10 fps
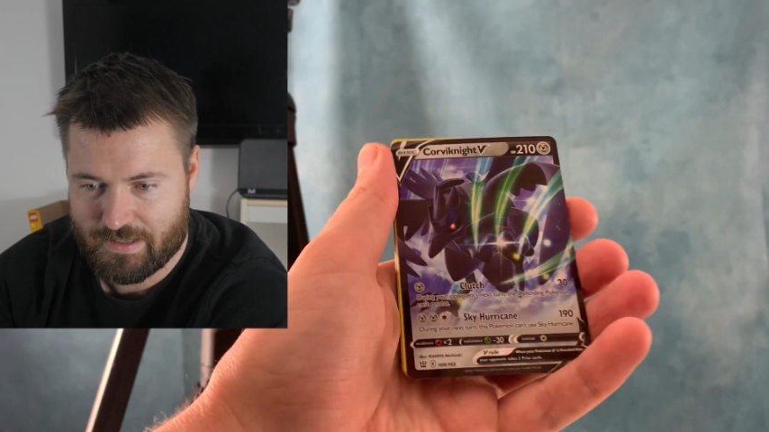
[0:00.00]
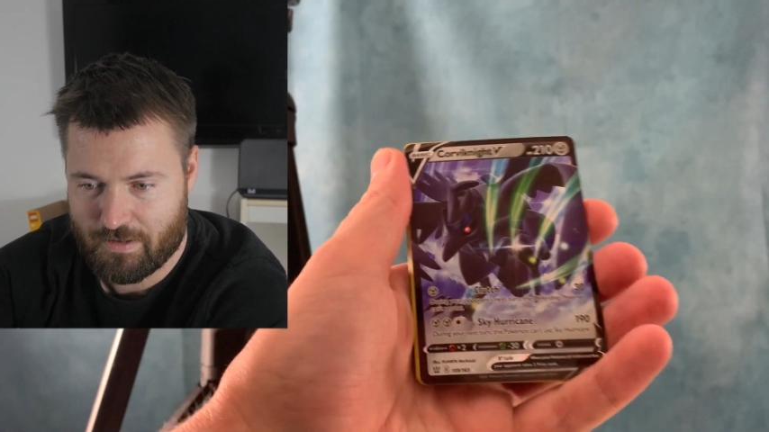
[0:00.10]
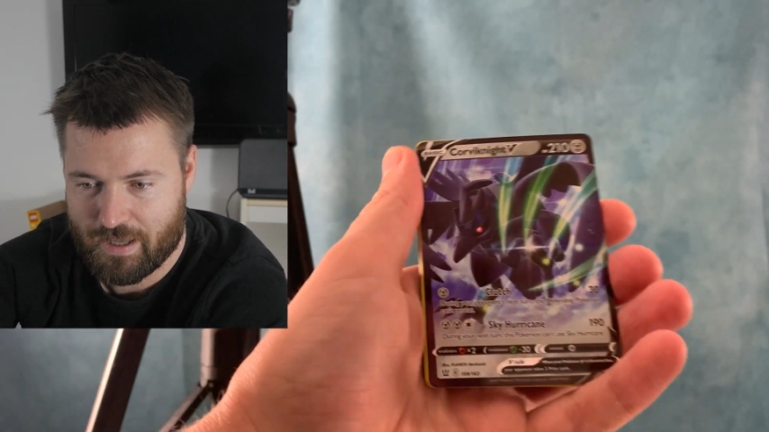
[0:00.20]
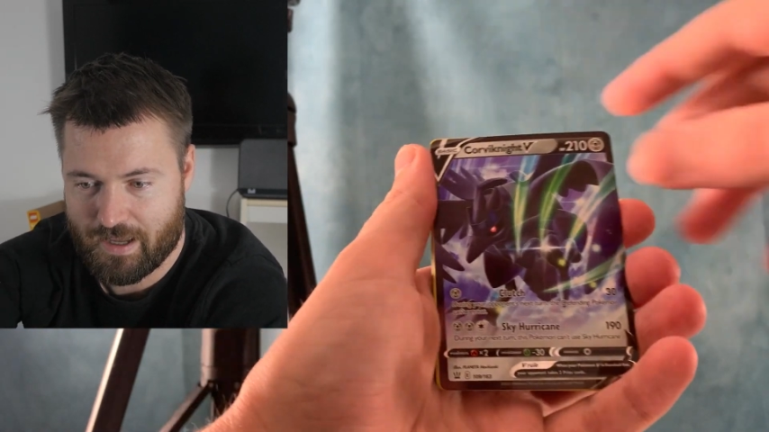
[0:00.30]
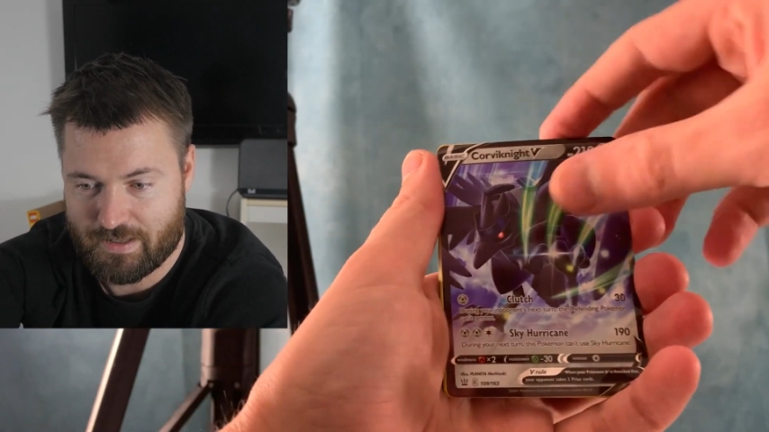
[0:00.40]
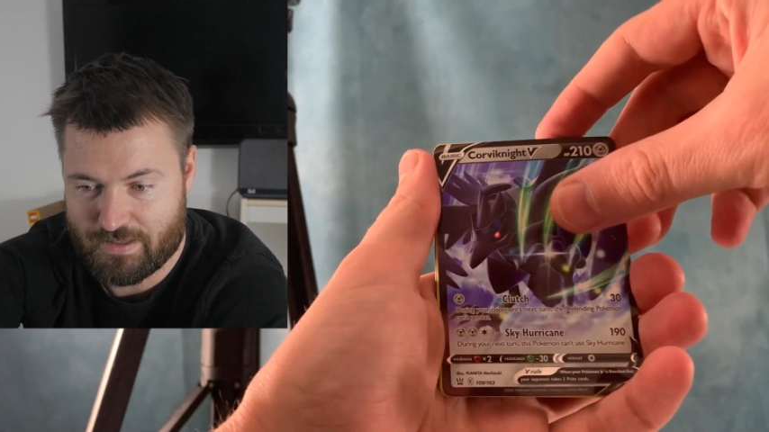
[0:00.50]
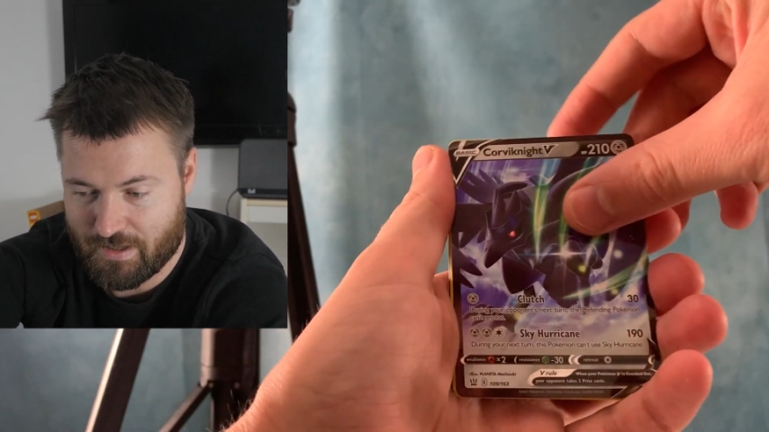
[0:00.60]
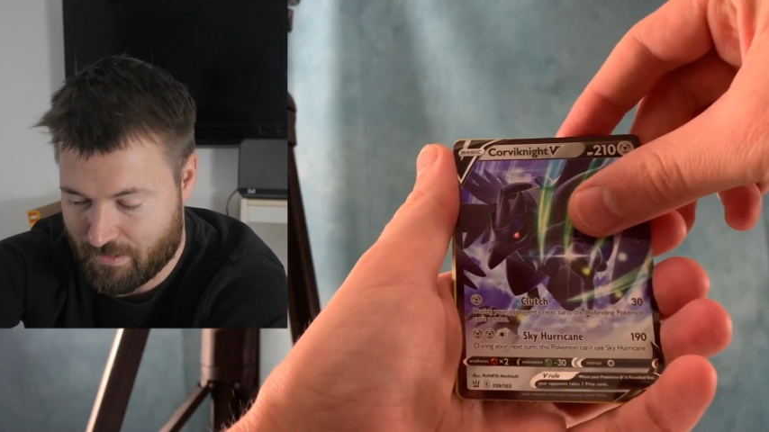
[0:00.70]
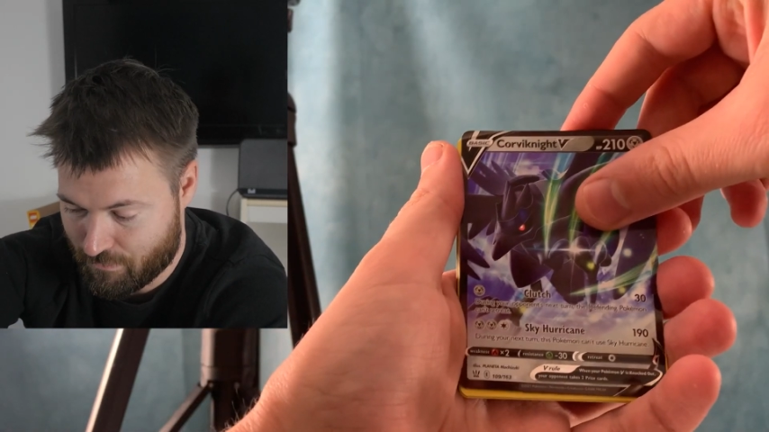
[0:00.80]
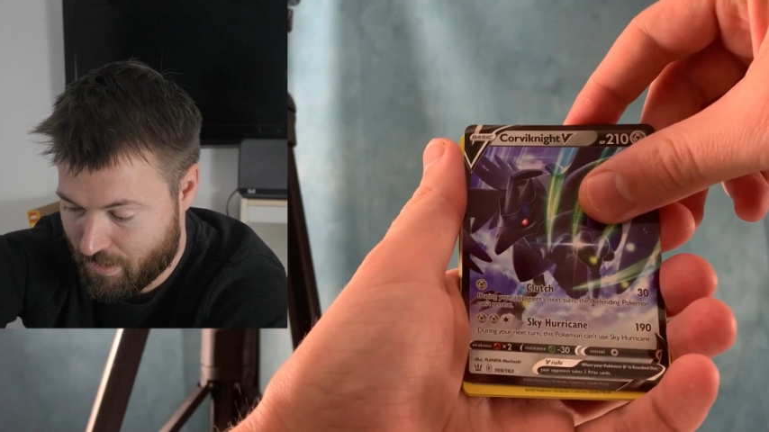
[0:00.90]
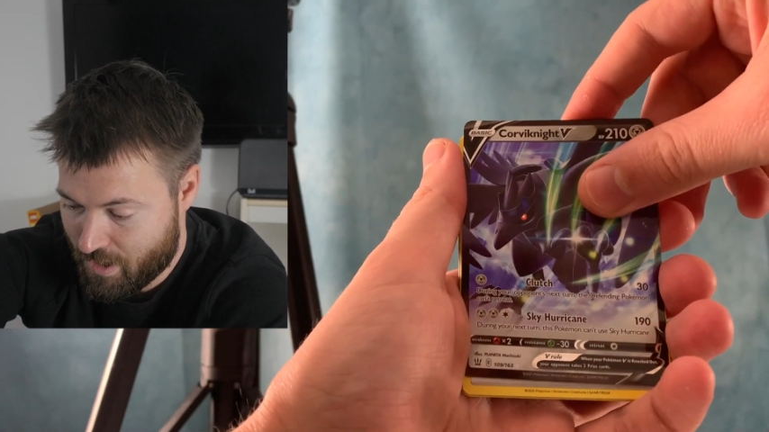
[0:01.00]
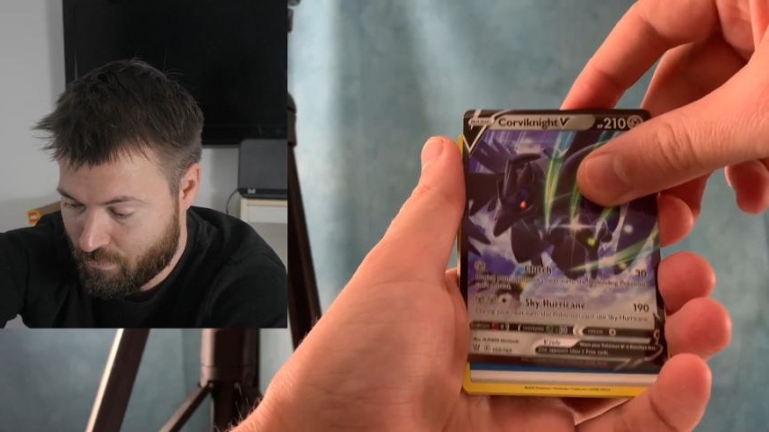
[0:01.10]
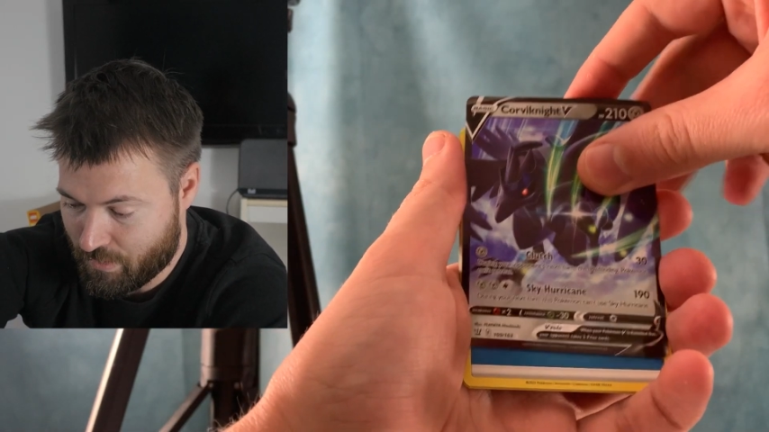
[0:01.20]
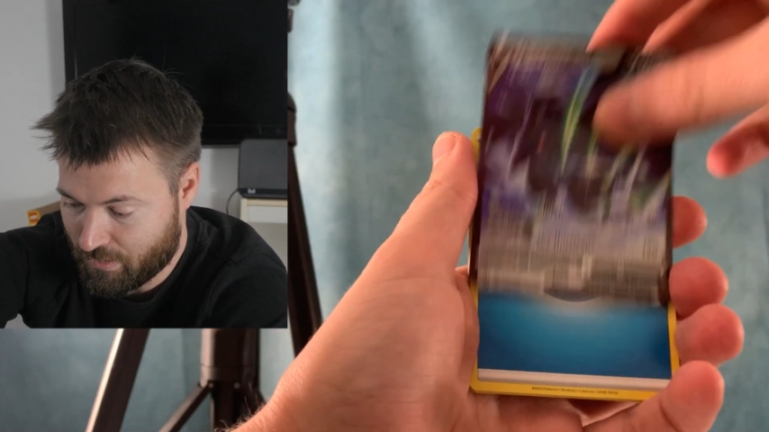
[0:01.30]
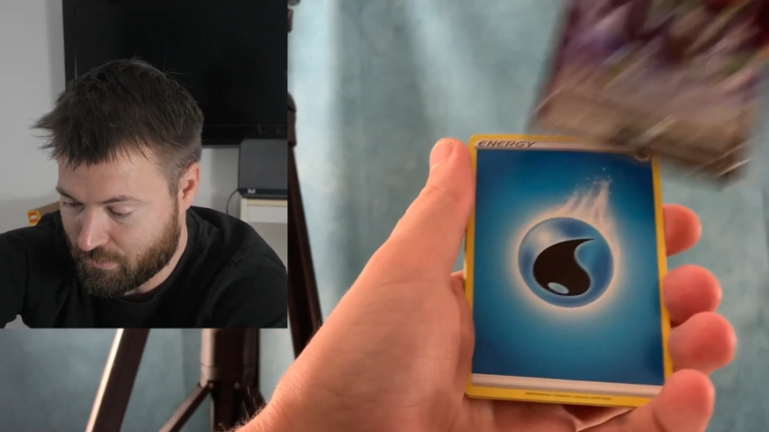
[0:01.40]
Okay, so
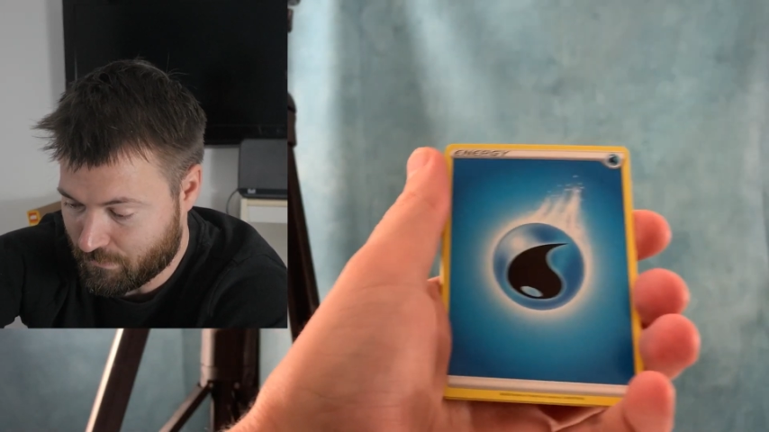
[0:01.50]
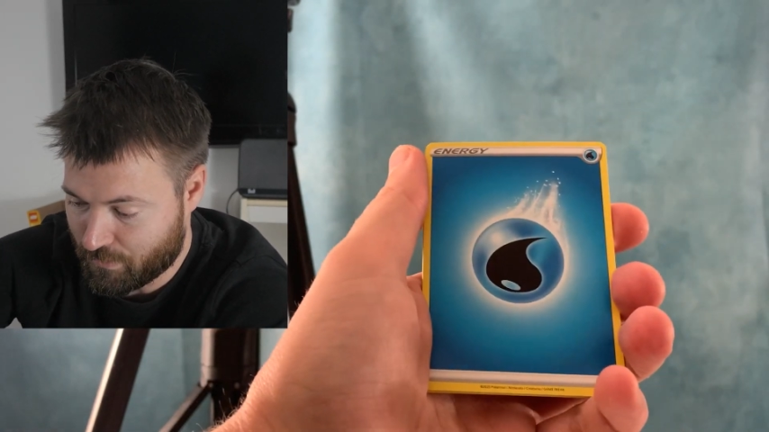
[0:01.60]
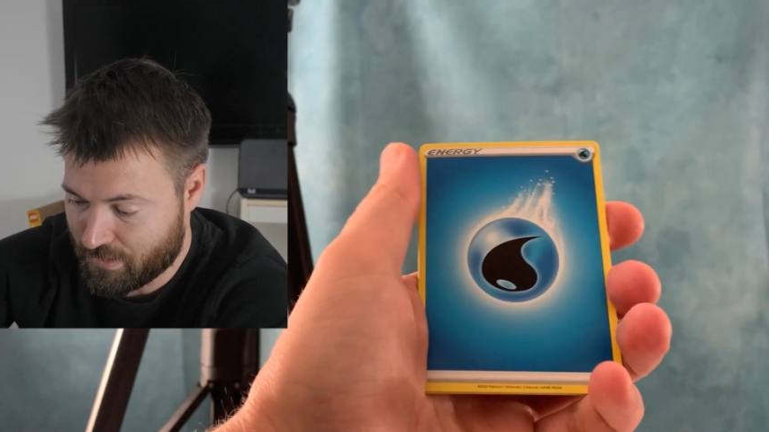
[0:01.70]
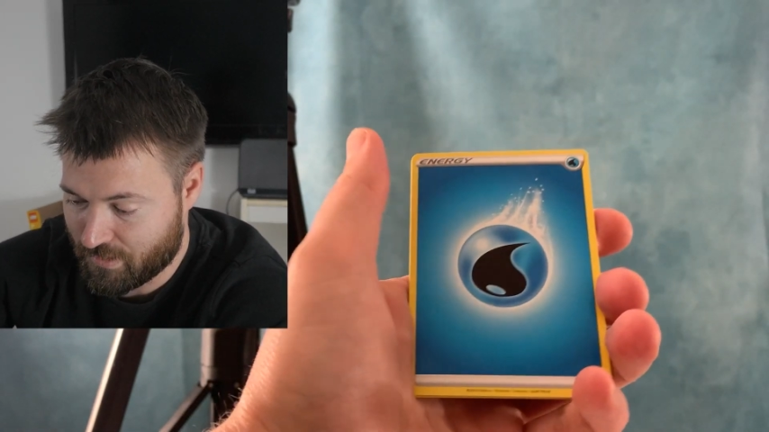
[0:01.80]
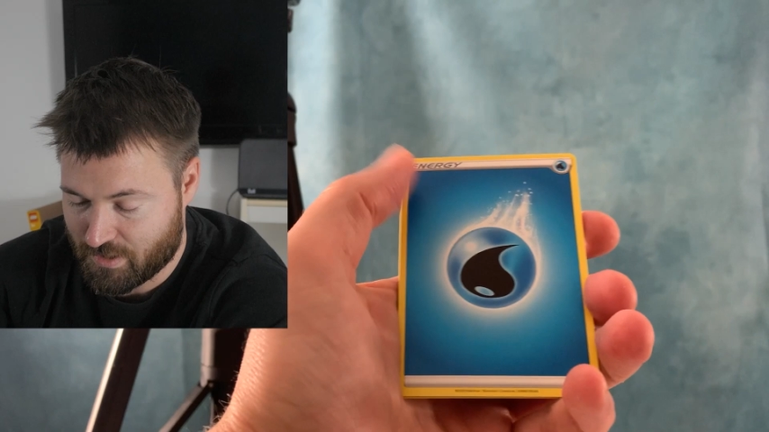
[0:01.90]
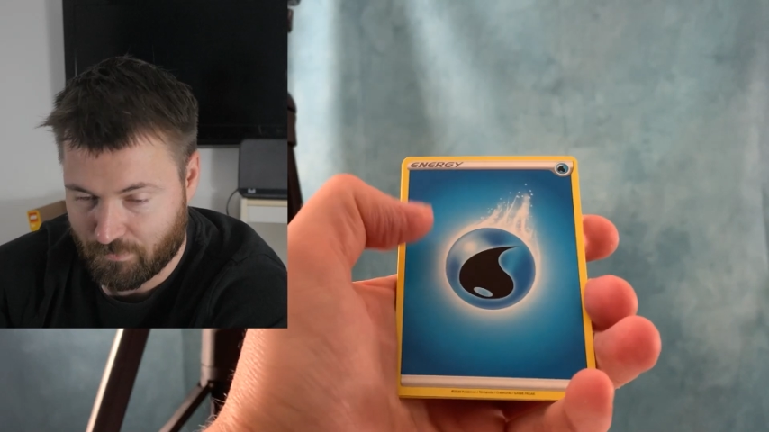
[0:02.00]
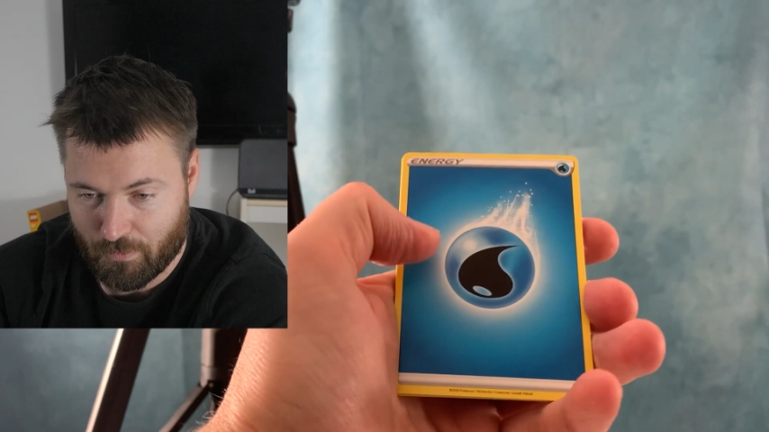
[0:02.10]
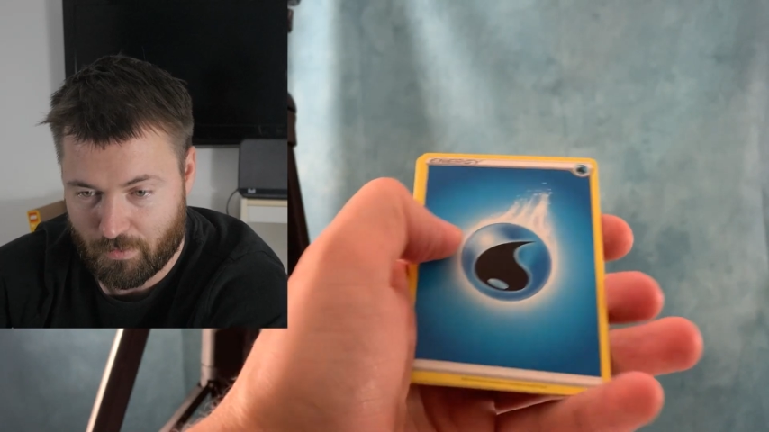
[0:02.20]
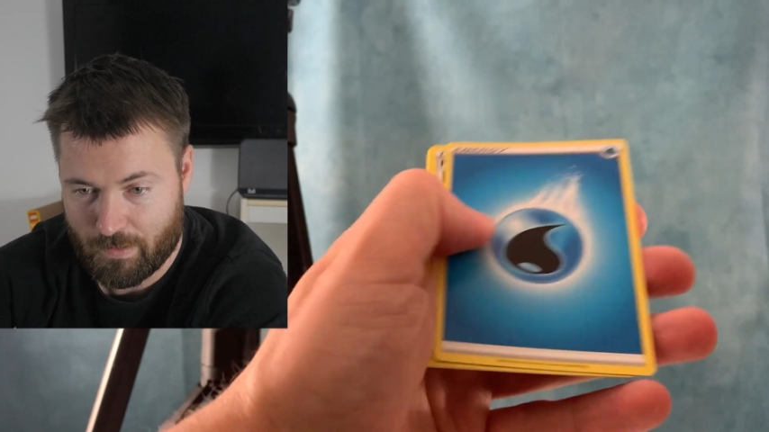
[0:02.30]
we are doing pretty good so far.